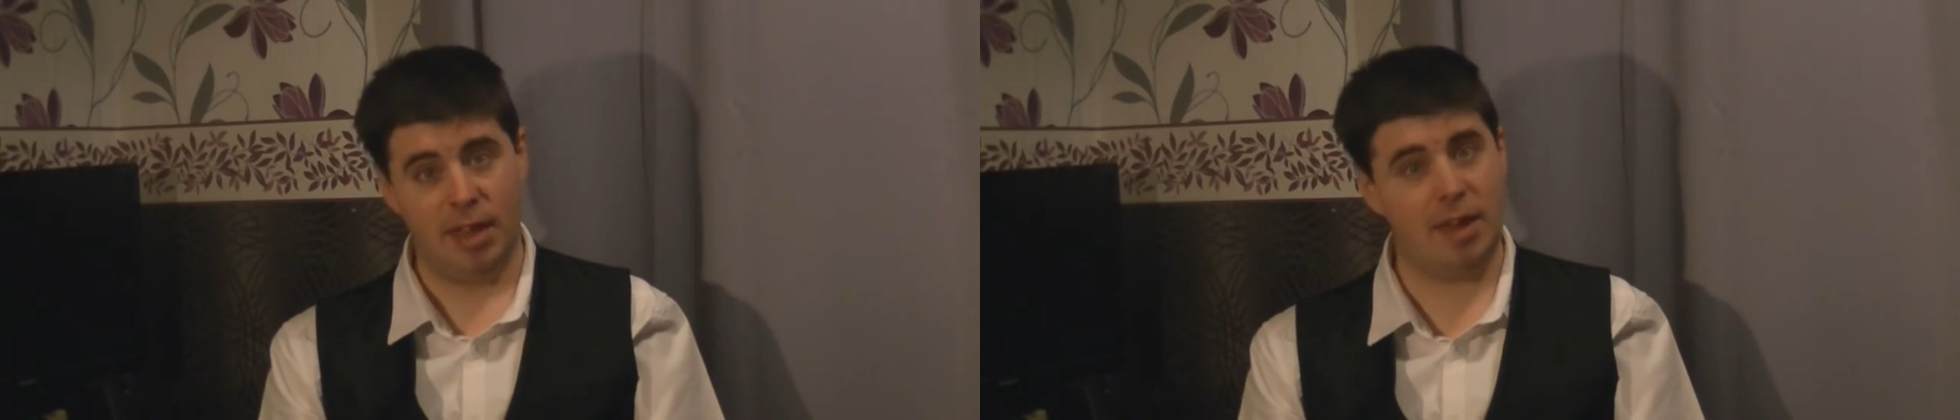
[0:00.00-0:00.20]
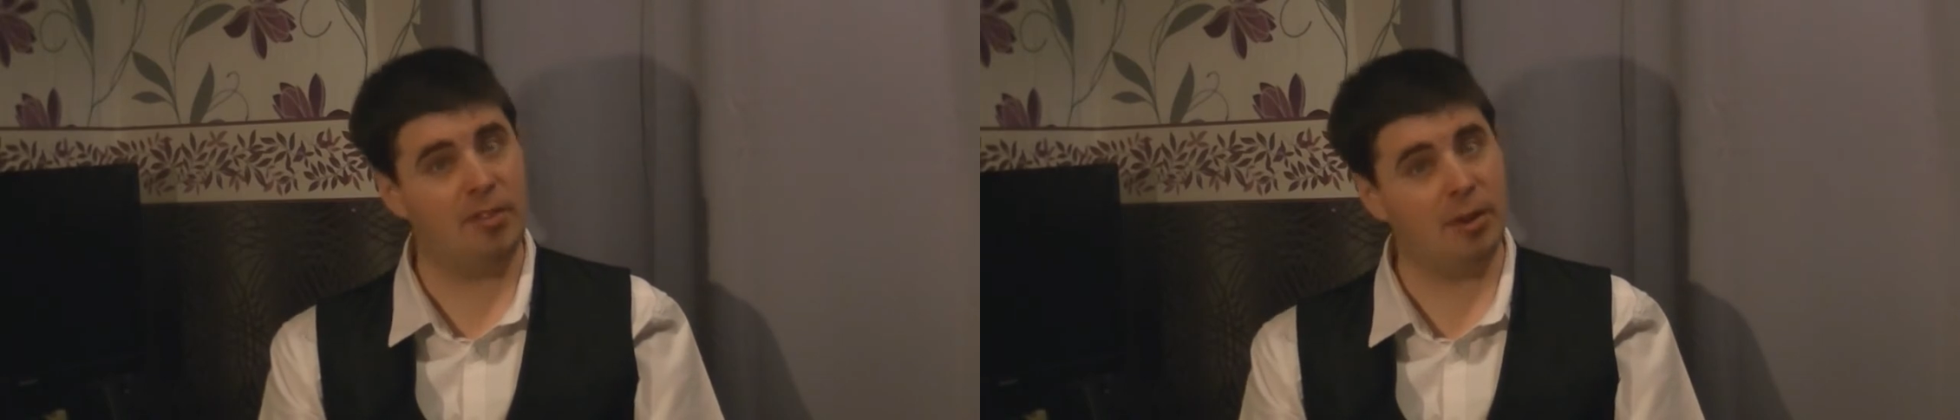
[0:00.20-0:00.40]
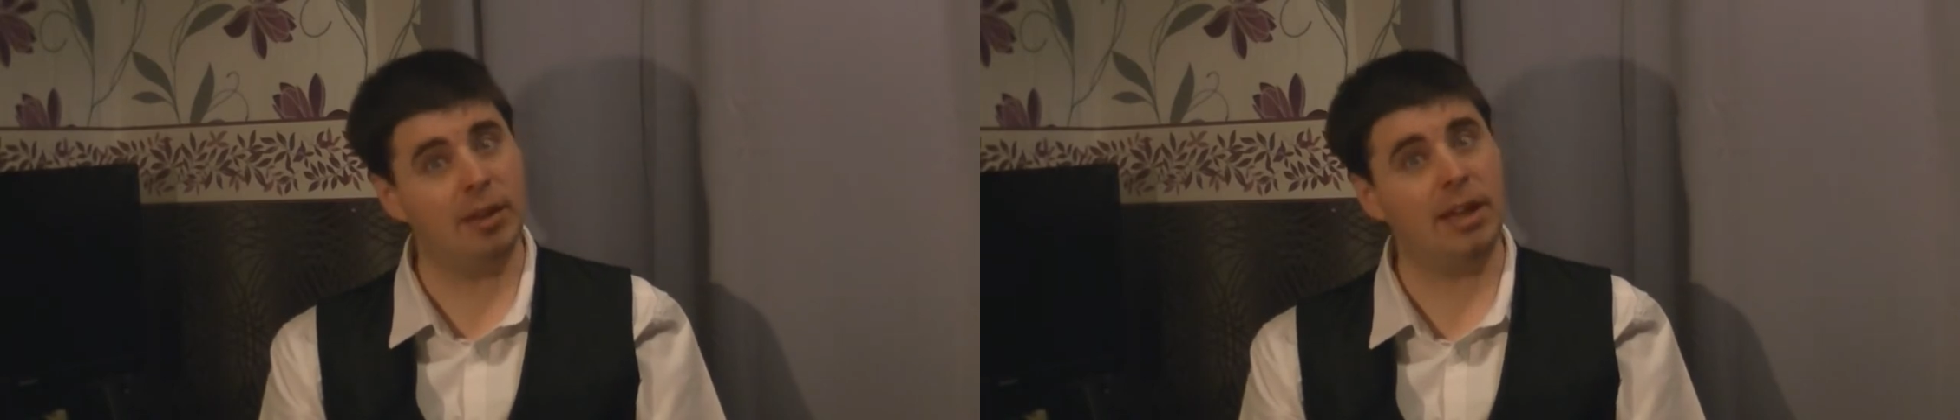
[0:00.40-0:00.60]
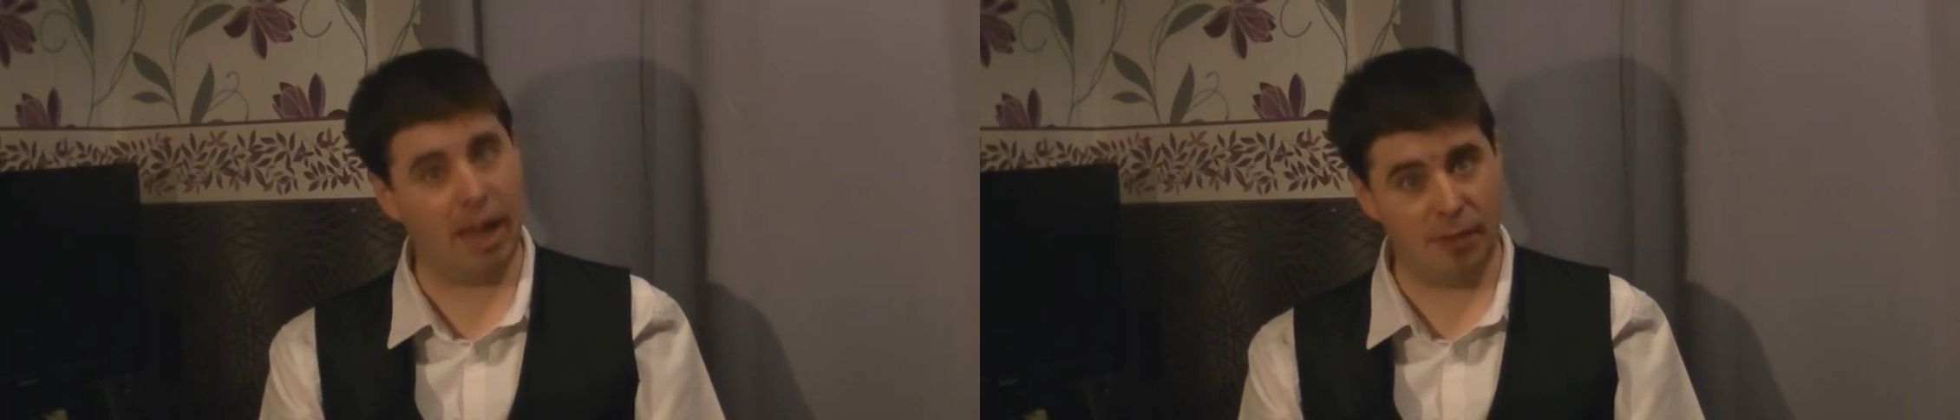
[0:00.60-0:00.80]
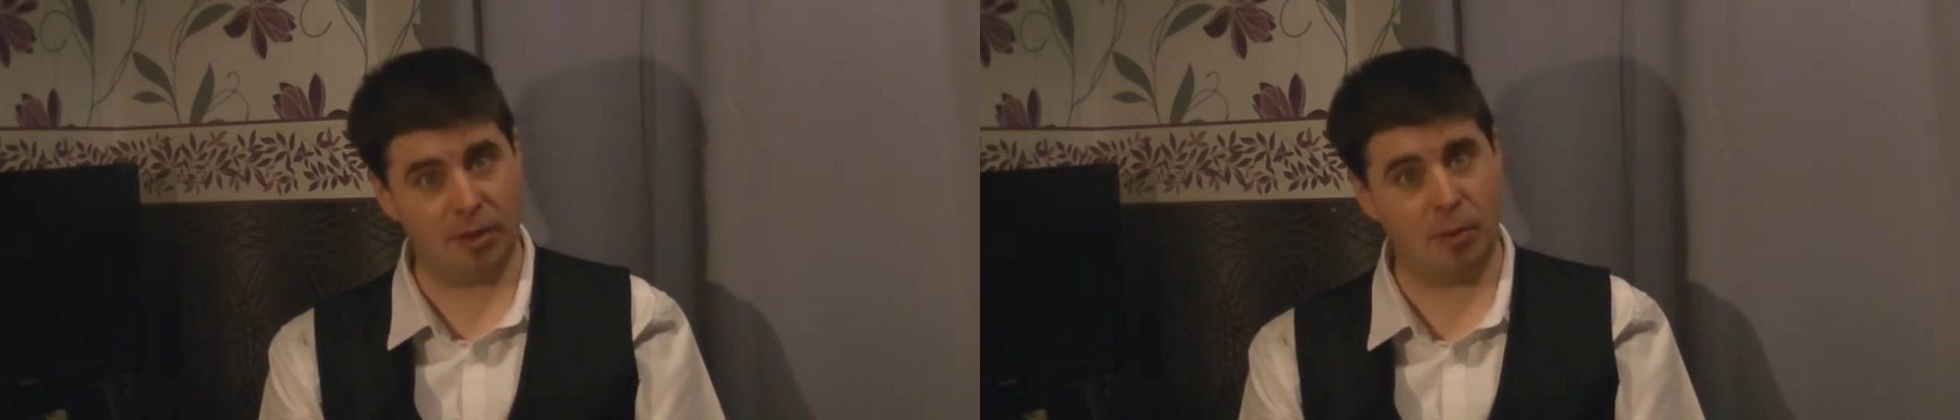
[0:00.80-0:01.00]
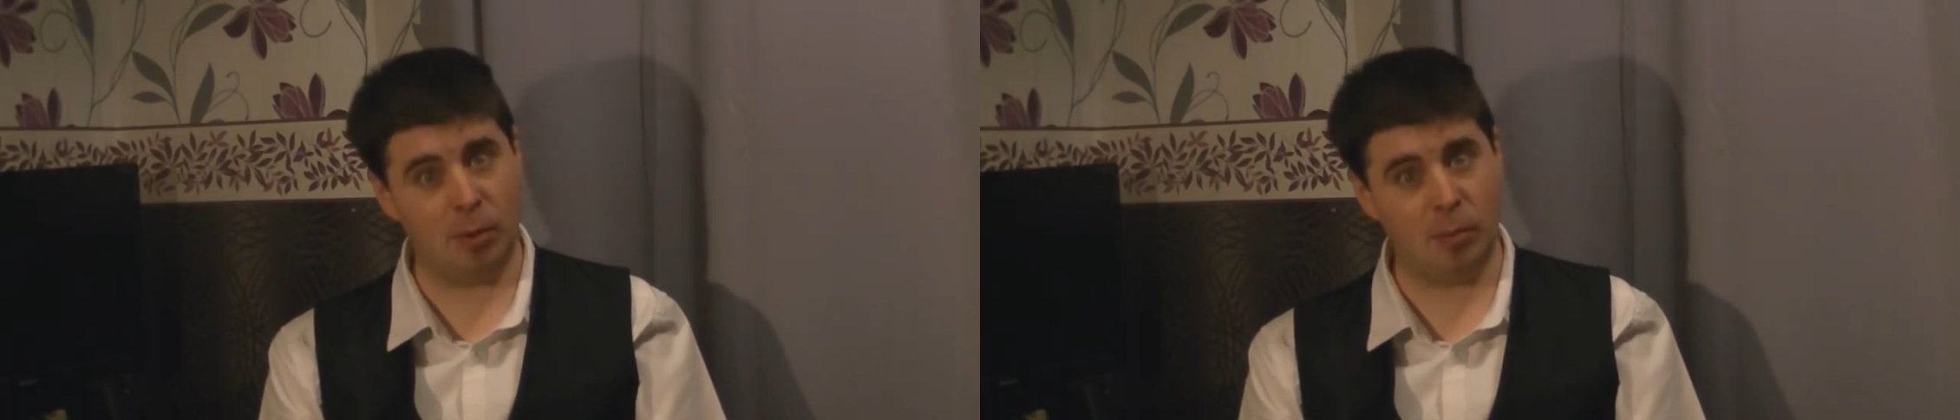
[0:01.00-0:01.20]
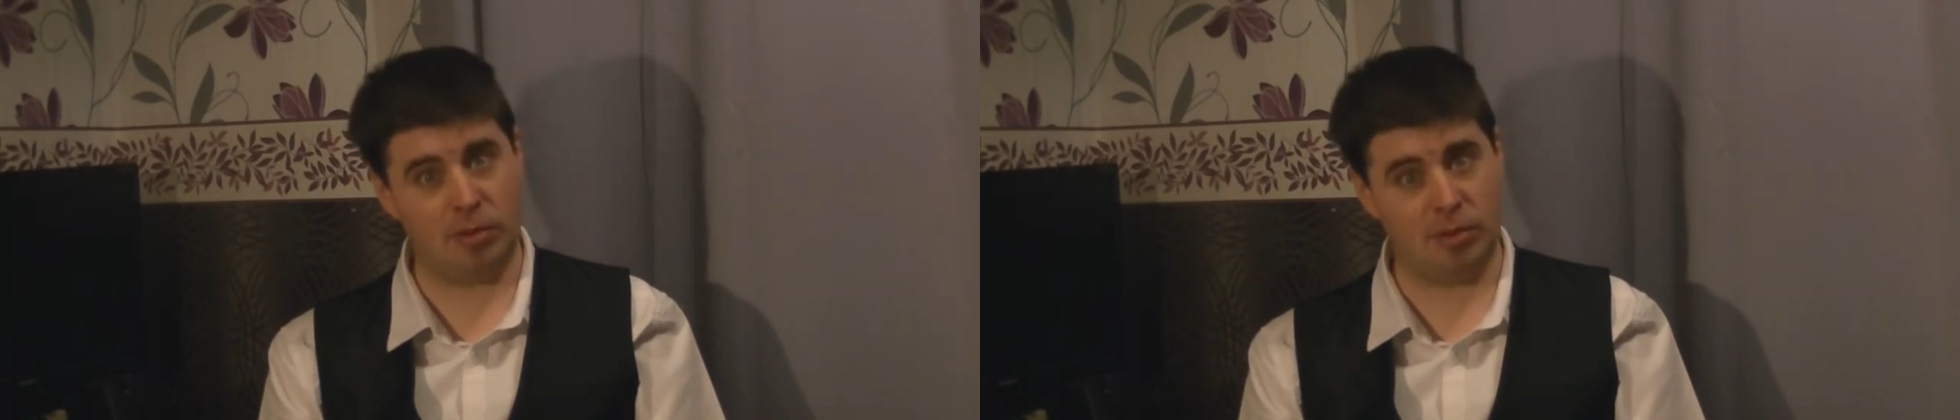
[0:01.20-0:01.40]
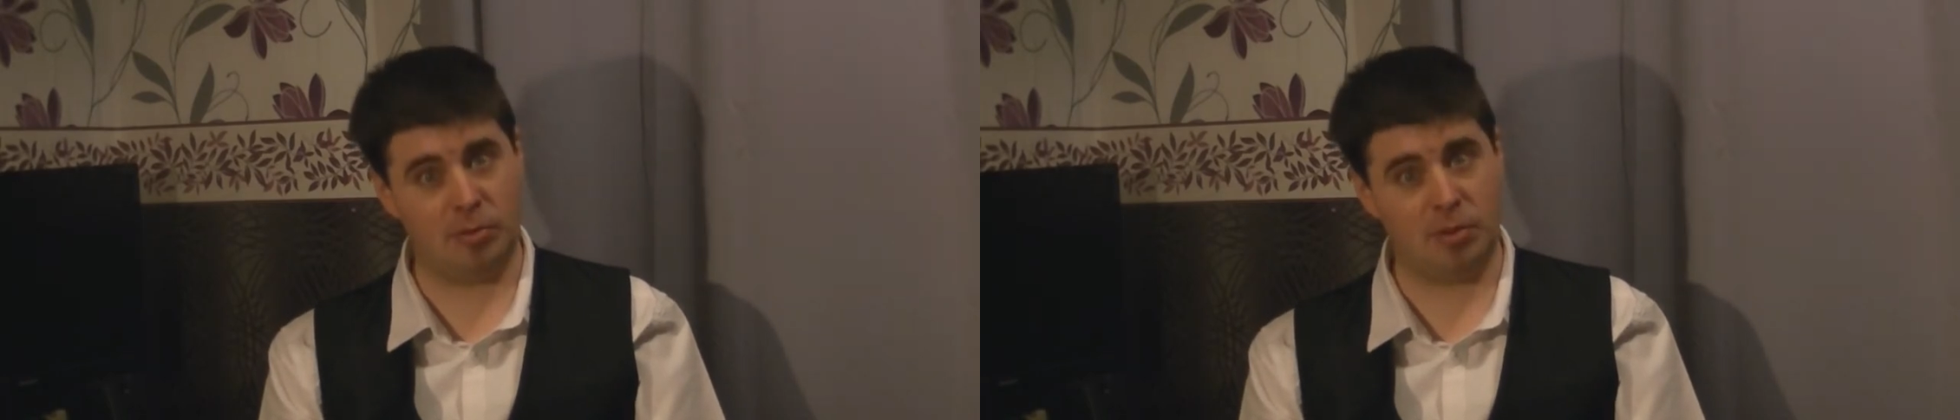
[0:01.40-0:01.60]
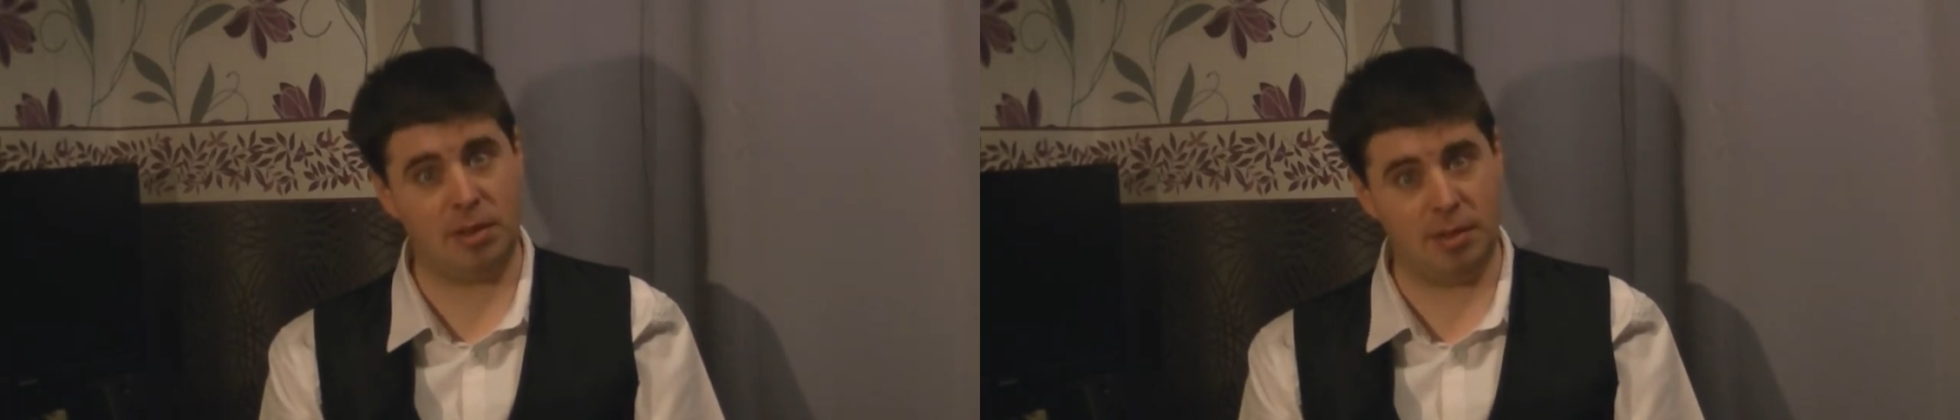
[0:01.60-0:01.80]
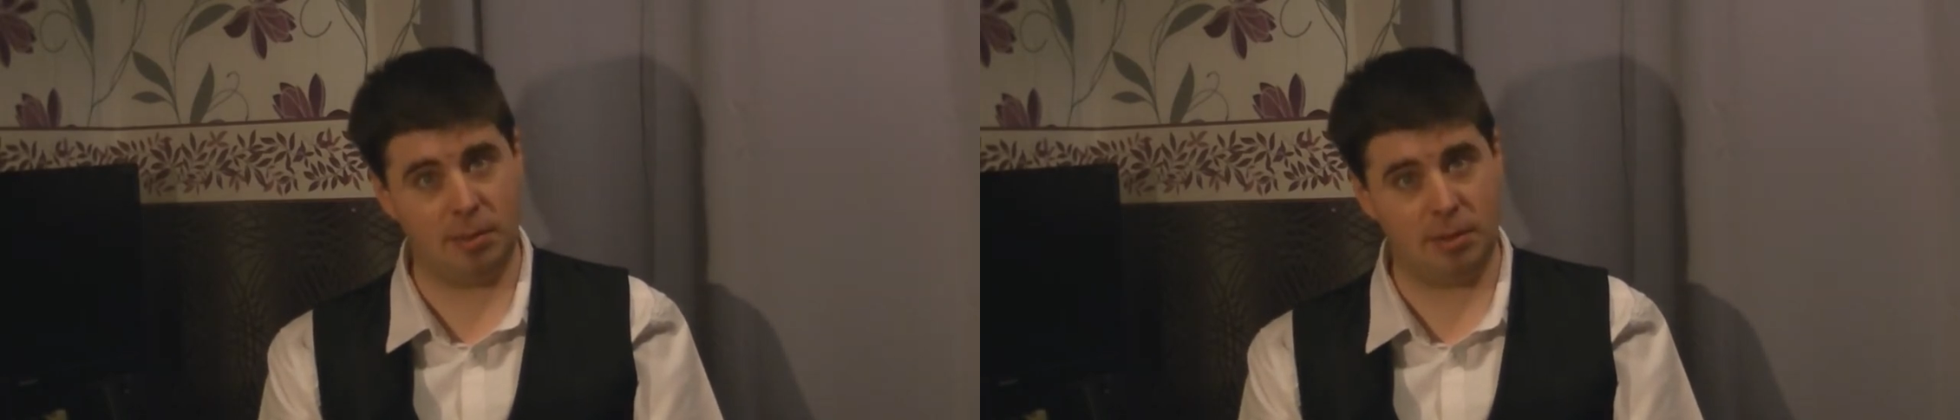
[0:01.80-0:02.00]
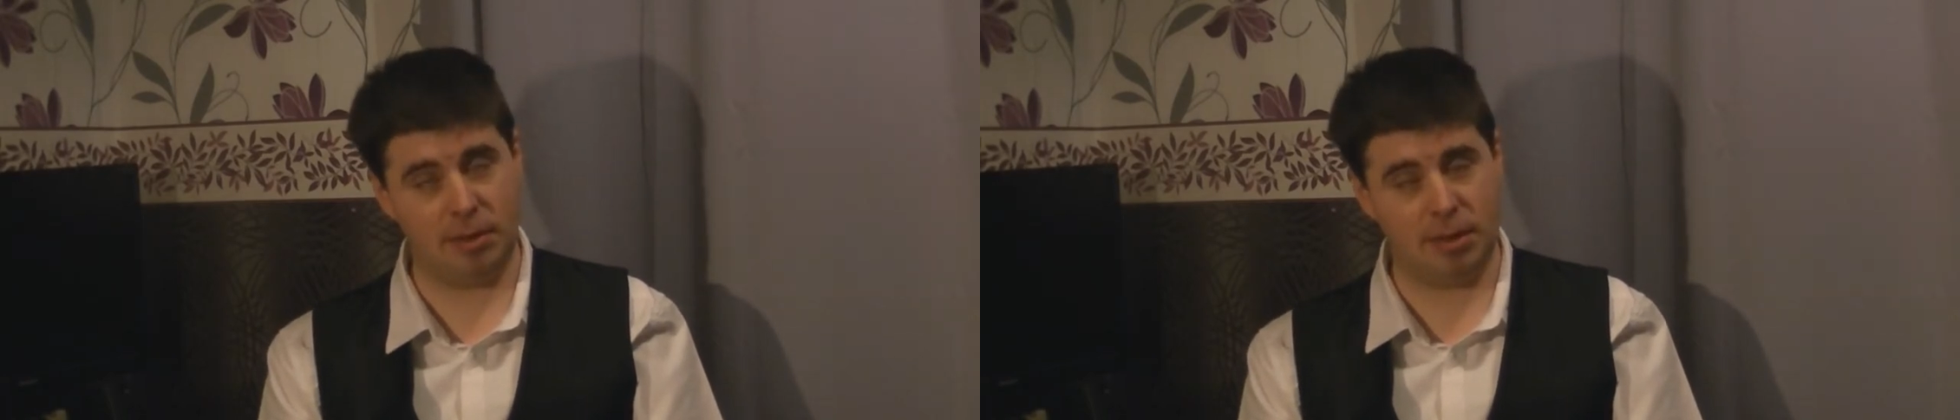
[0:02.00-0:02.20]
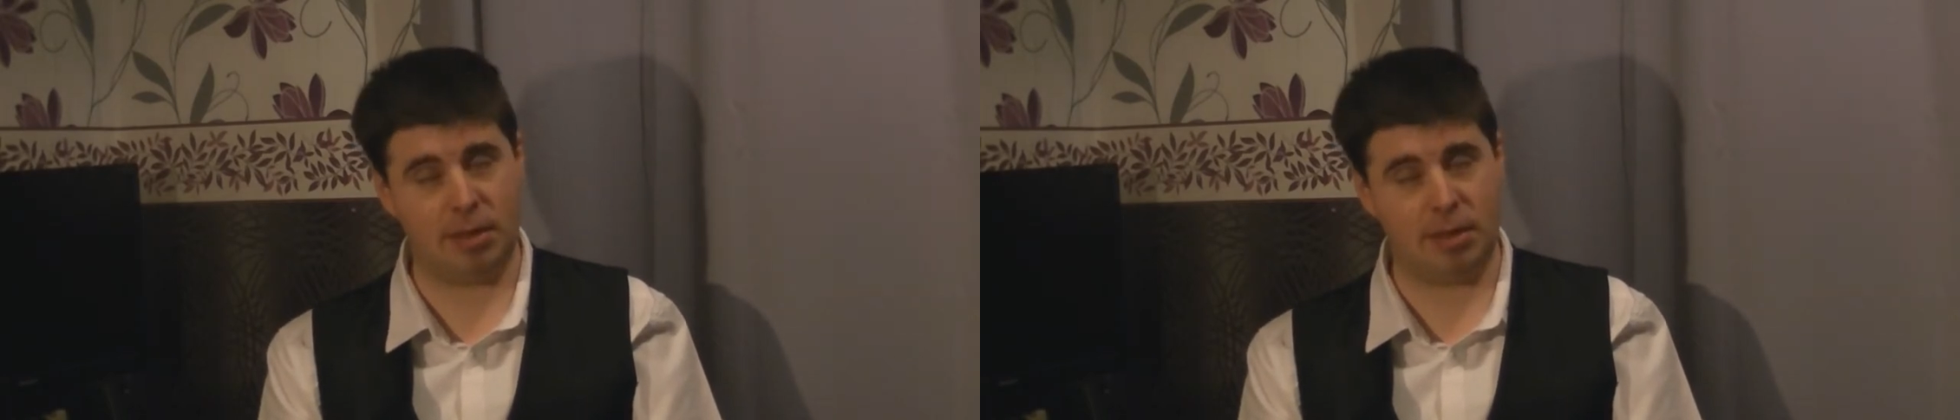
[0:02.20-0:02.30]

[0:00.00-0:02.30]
If only everyone was as reasonable.